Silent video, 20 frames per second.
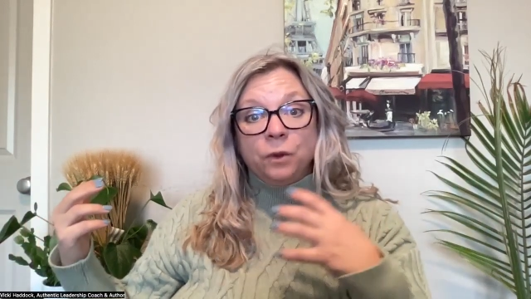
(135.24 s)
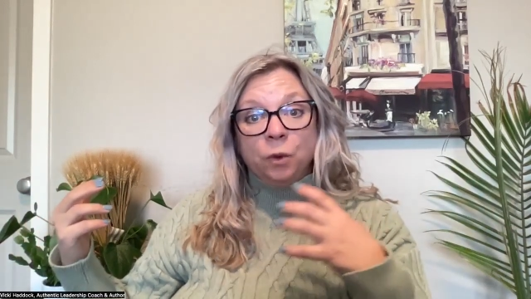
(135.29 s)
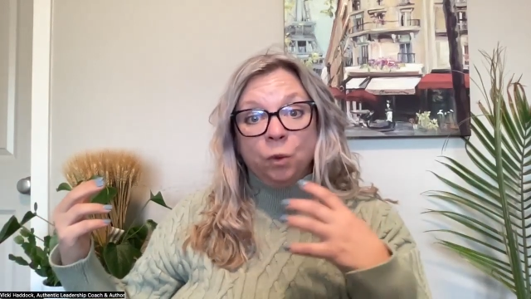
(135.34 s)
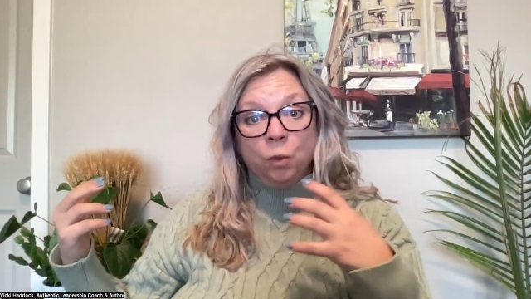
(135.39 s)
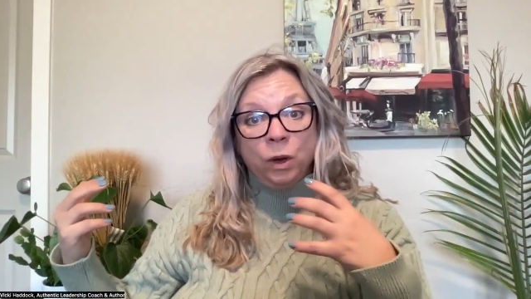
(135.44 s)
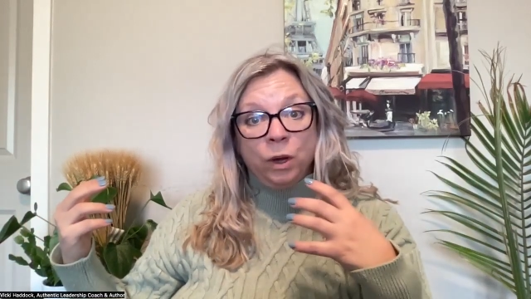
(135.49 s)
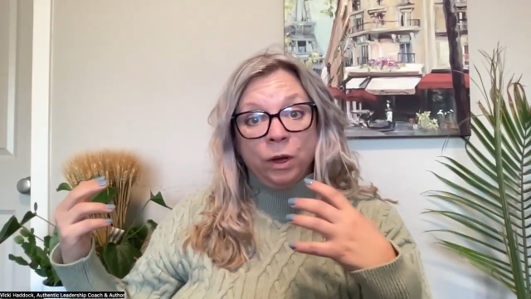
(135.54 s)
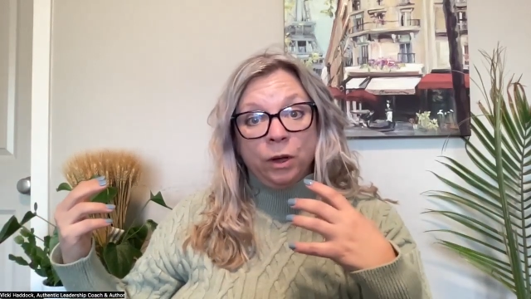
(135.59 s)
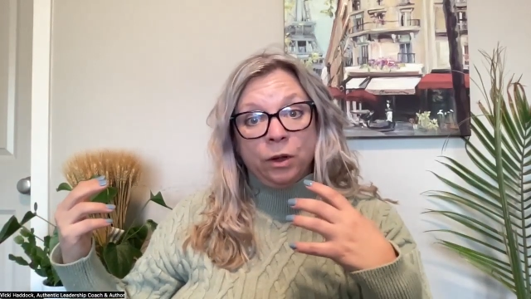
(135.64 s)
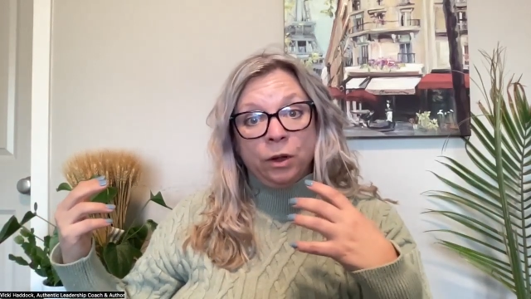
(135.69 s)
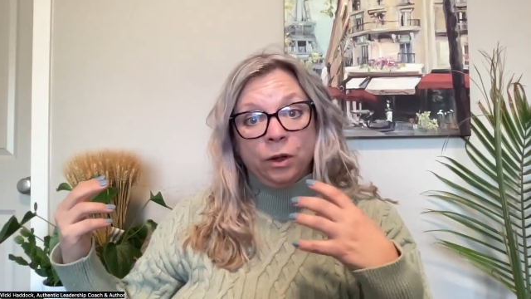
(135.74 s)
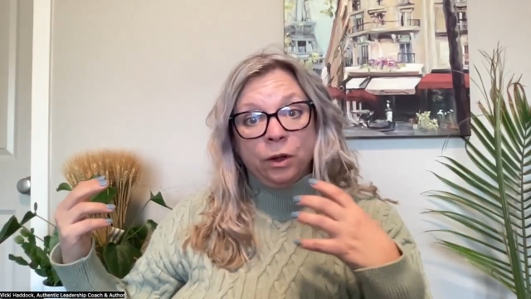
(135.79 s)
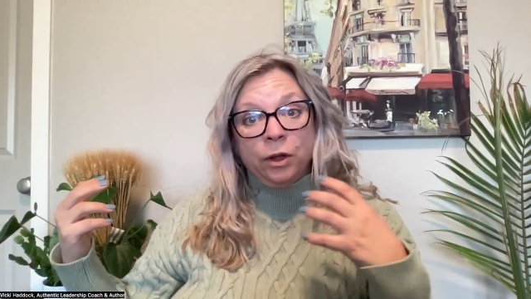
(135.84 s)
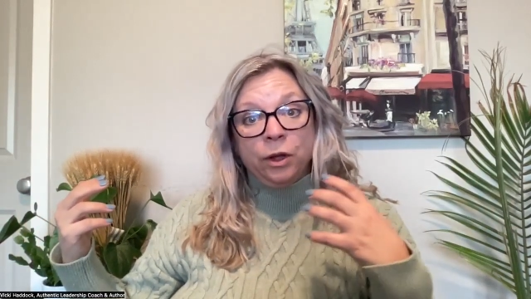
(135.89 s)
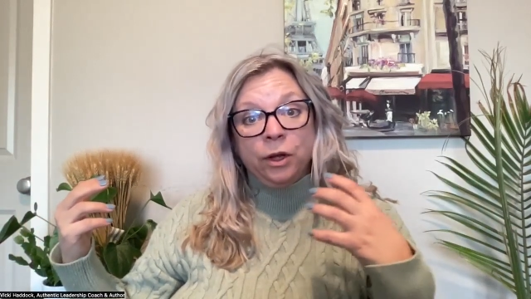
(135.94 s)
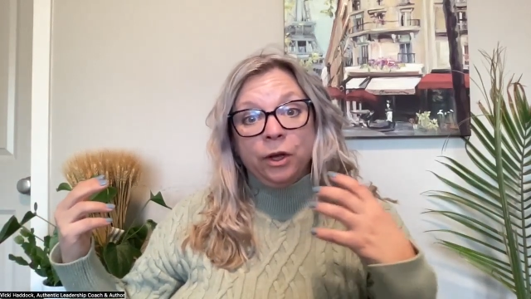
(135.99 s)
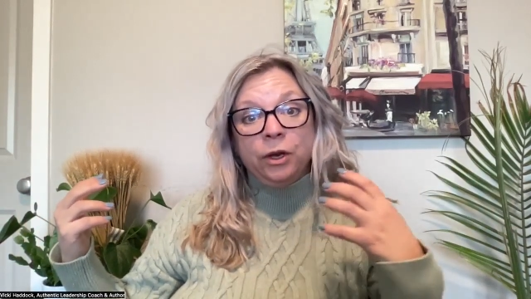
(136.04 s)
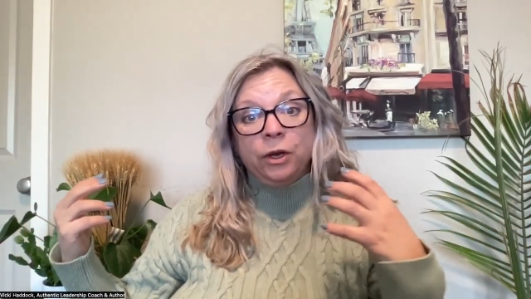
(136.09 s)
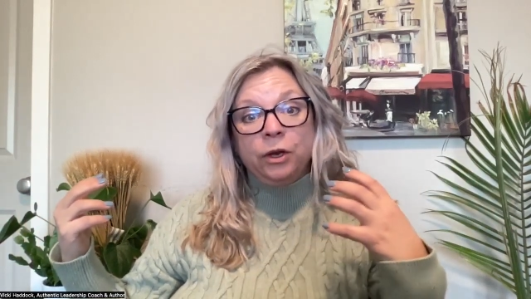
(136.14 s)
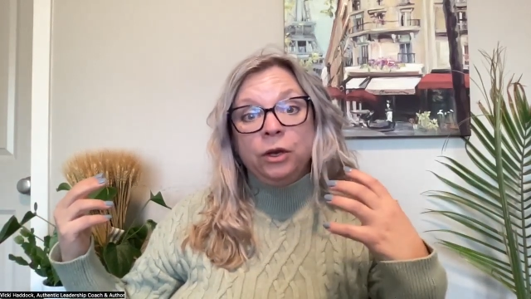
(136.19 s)
will
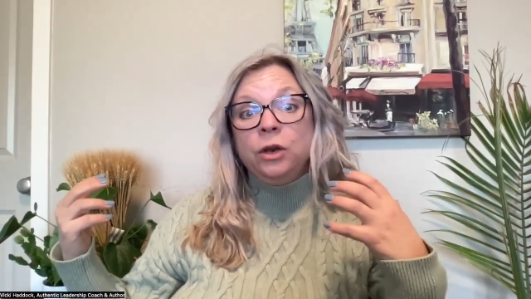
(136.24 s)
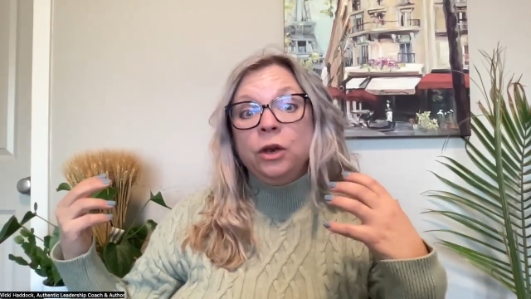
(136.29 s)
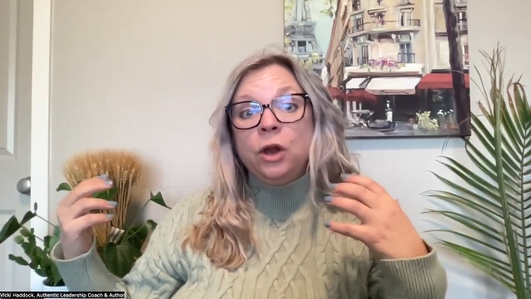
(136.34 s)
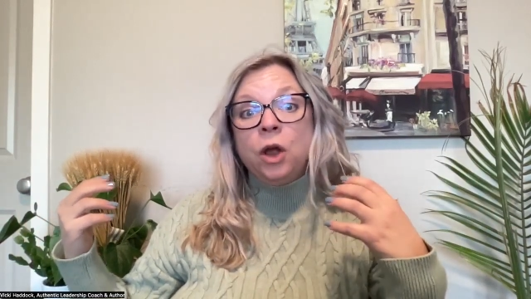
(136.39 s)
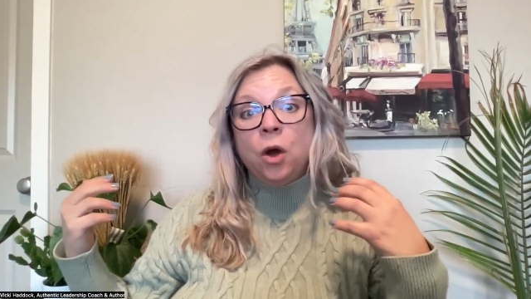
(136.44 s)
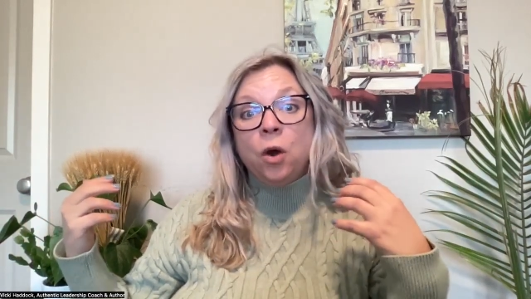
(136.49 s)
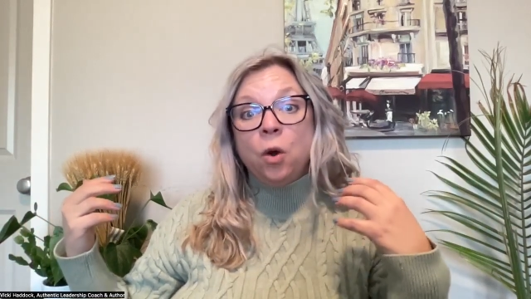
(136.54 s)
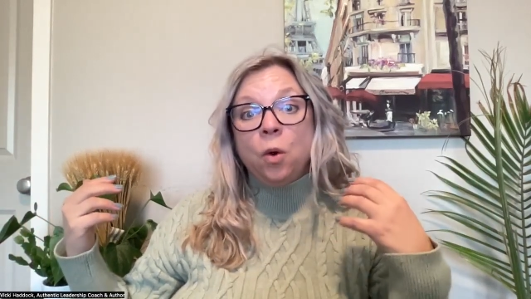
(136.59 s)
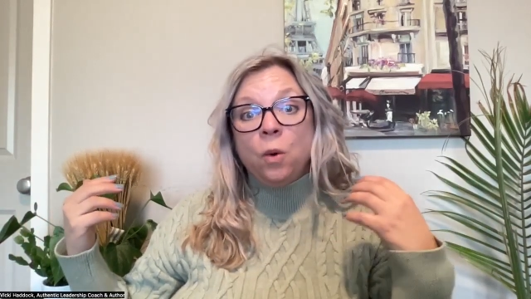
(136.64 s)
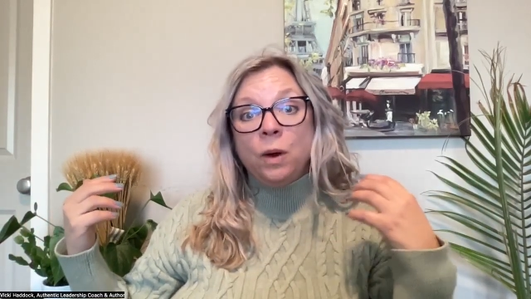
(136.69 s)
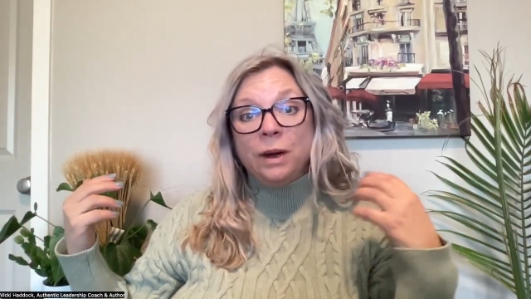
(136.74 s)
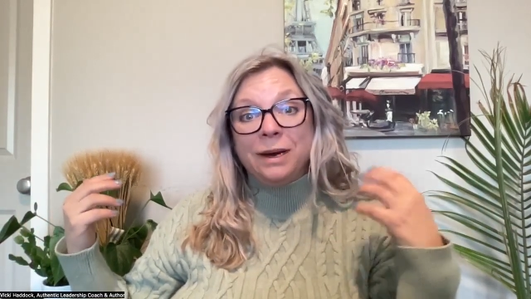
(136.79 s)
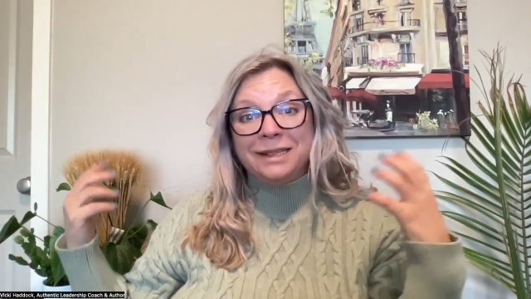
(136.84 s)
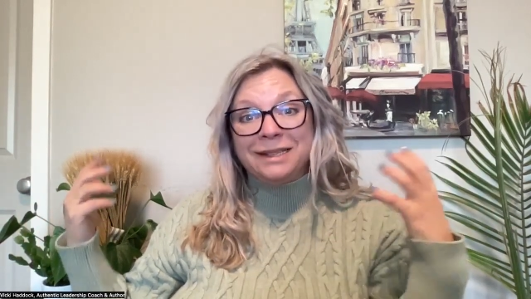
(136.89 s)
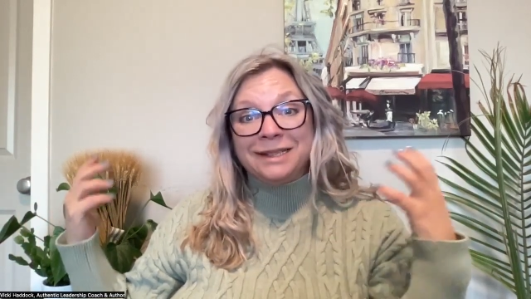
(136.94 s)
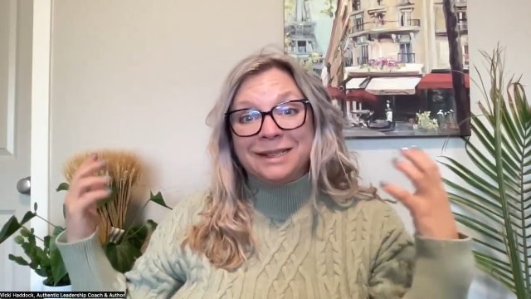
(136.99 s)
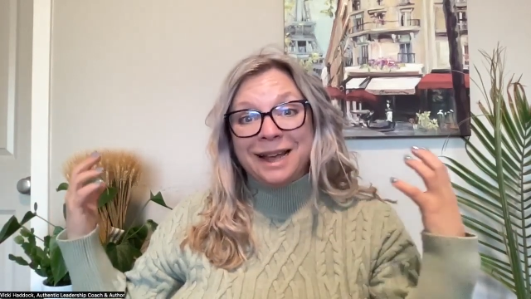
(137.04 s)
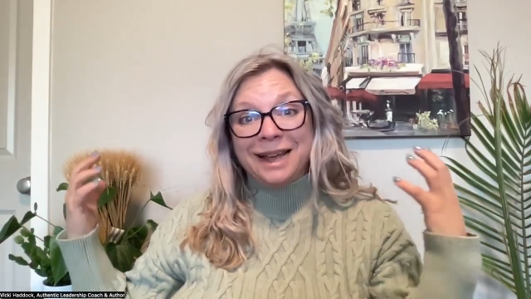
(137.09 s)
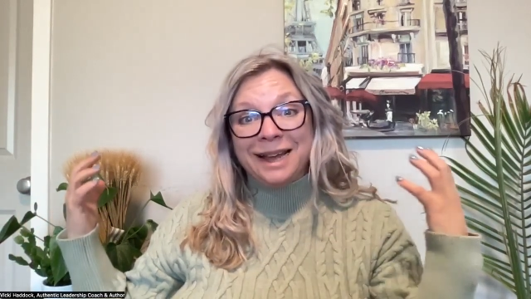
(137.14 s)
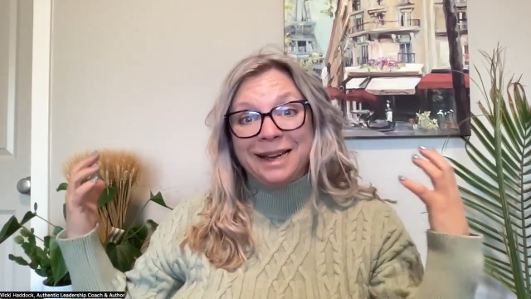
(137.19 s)
know what
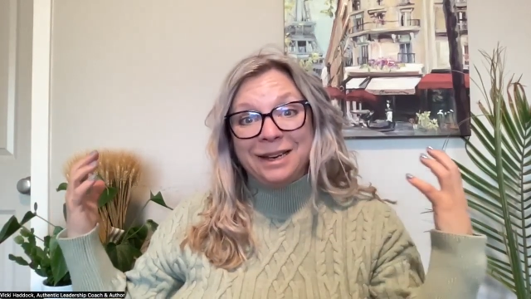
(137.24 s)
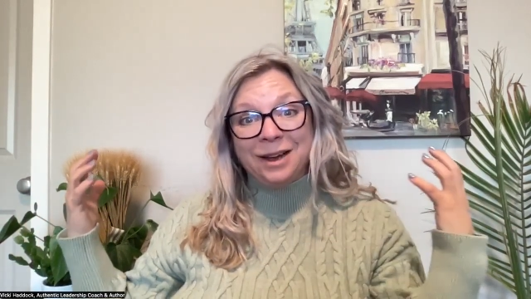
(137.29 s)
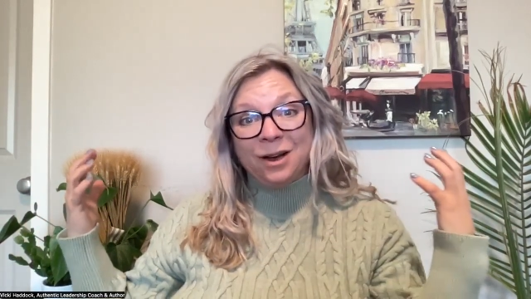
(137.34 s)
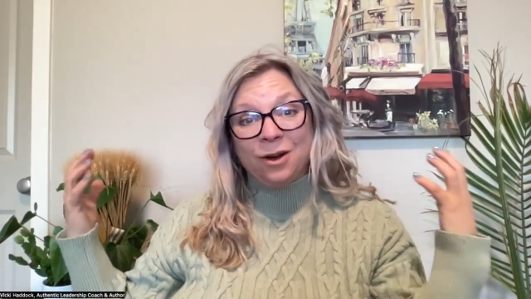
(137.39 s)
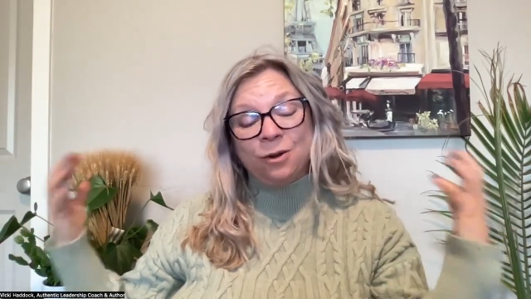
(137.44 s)
it's like to